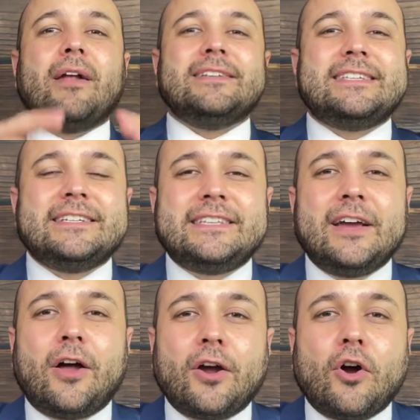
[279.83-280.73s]

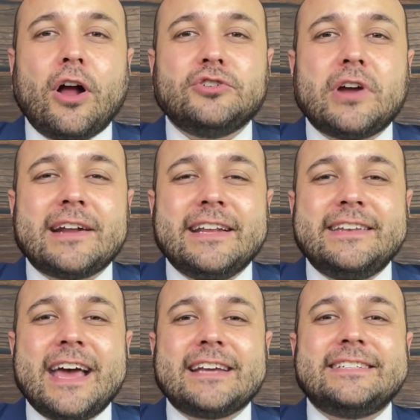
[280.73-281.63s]
insisting on a contract
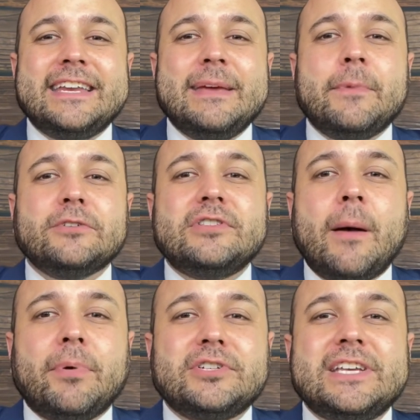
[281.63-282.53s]
in text and emails.
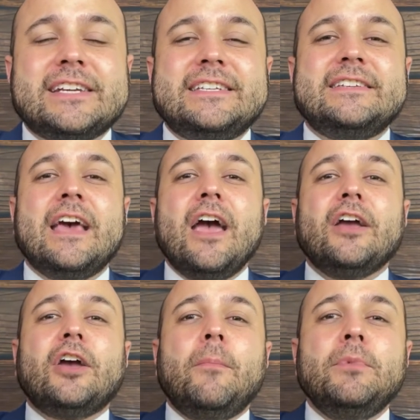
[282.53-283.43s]
Number 6 is
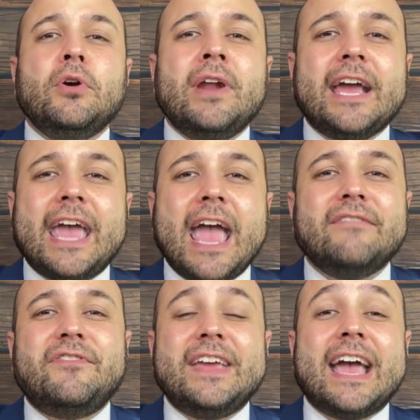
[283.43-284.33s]

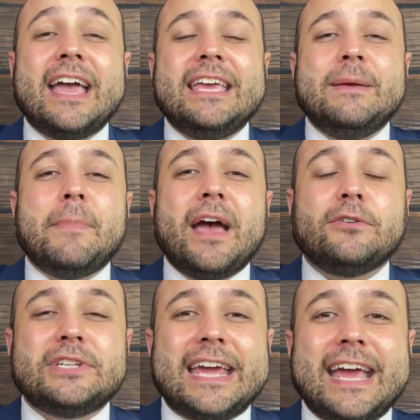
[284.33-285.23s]
communicate via
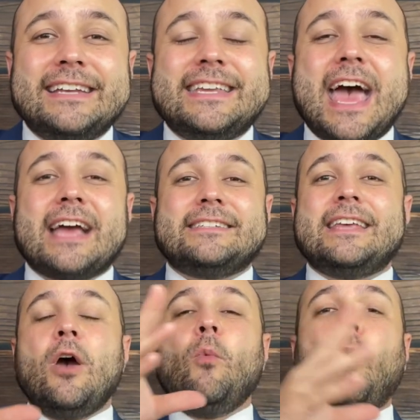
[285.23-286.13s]
emails and
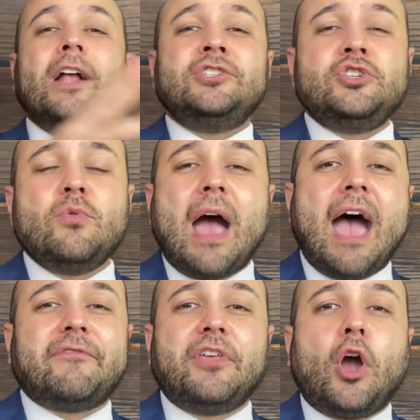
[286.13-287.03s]
text. Once you
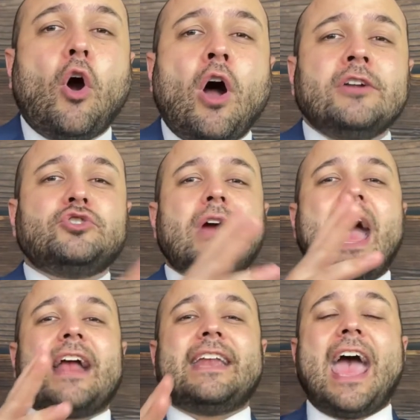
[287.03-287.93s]
have the
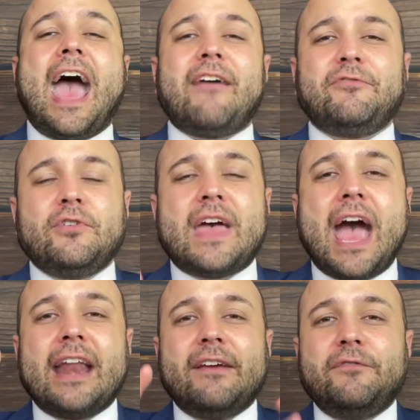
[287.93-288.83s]
contract, after
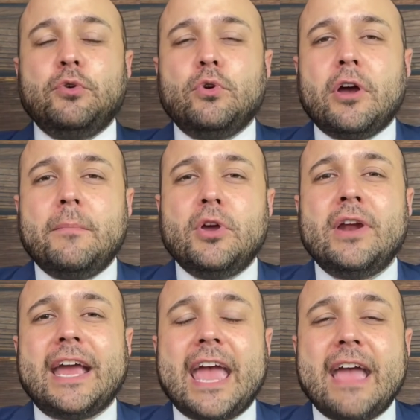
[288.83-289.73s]
that, if you
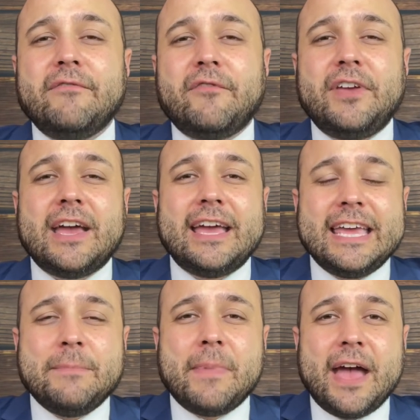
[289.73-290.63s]
communicate via
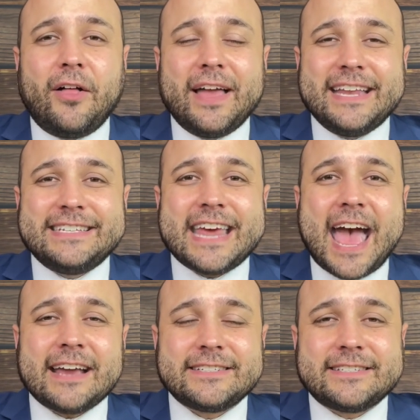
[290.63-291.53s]
email and
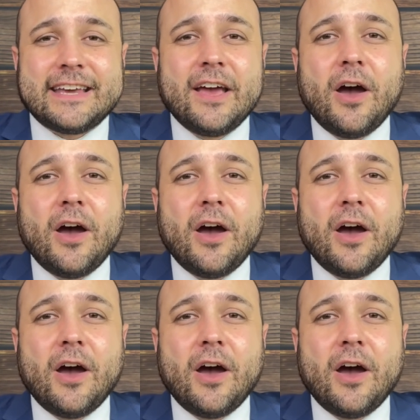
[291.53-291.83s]
text,